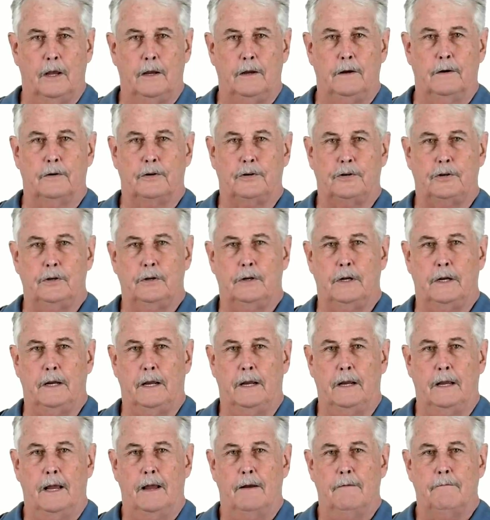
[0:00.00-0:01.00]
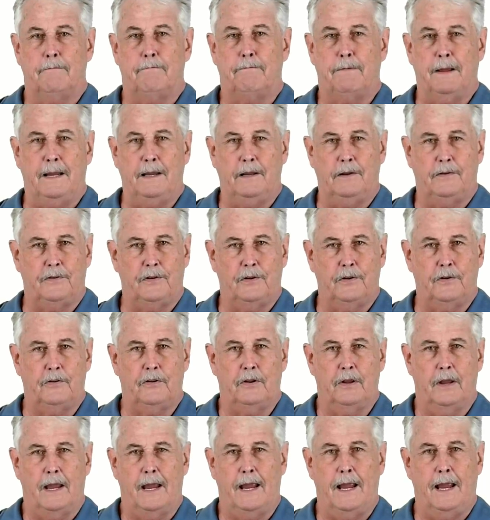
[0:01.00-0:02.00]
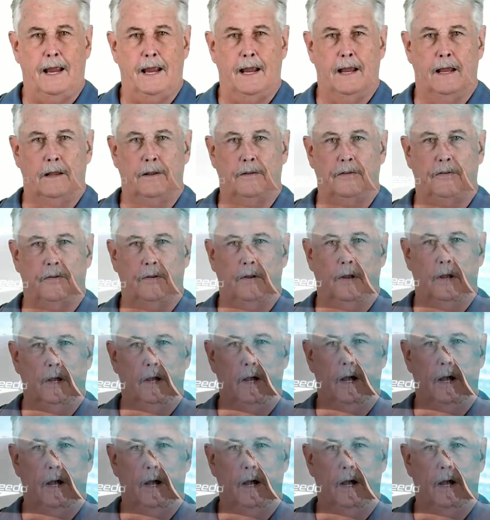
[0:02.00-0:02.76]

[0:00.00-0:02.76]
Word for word: You're shooting faces, hands,